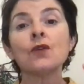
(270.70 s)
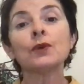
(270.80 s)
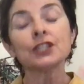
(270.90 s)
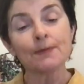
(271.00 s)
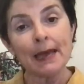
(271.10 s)

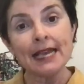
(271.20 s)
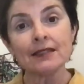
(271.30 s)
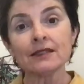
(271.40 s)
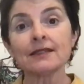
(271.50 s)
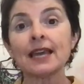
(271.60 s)
which
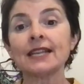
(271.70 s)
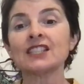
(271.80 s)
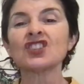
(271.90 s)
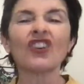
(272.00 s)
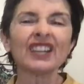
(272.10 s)
means that
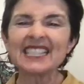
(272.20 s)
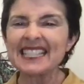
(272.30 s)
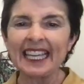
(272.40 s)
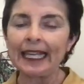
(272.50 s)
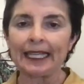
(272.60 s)
it's not going to
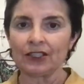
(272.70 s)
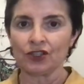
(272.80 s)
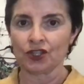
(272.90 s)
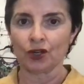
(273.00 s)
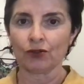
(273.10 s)
dig in your
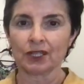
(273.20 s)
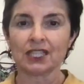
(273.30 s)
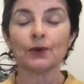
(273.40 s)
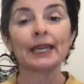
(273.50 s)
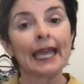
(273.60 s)
shoulders.
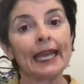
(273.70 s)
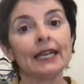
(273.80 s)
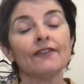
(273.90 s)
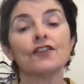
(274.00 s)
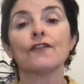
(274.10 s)
So again,
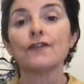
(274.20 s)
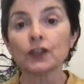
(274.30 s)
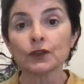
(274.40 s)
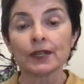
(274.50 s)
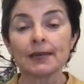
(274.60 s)
if you're
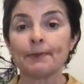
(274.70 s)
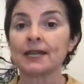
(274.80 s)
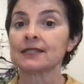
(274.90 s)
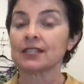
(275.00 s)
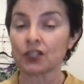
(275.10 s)
fuller in the
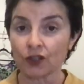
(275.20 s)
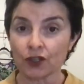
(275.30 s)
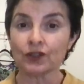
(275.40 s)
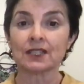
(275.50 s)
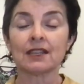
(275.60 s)
bust and you're
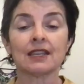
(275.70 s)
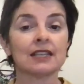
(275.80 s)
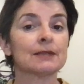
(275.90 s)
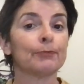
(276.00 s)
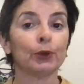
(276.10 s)
used to
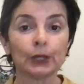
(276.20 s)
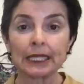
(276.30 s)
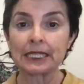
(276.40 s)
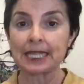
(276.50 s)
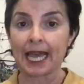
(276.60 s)
things
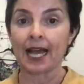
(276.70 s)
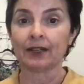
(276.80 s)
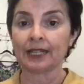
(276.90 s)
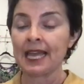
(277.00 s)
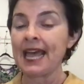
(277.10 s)
pulling
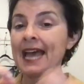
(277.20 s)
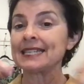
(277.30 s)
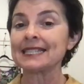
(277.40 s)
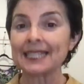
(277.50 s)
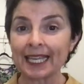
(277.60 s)
down
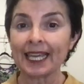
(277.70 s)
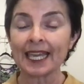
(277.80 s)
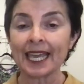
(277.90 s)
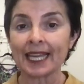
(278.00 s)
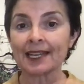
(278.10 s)
and digging
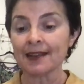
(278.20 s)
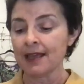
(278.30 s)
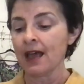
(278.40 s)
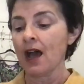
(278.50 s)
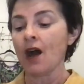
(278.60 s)
in,
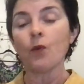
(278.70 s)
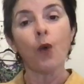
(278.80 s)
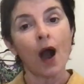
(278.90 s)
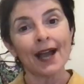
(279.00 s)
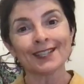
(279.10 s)
a
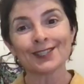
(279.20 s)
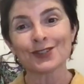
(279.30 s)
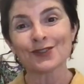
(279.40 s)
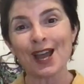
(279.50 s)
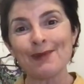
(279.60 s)
wider
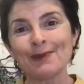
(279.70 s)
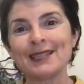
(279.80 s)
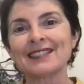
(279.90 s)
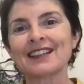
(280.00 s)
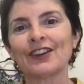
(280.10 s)
strap
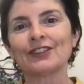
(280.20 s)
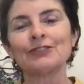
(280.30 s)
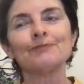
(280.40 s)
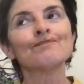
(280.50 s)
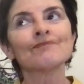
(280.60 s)
is going to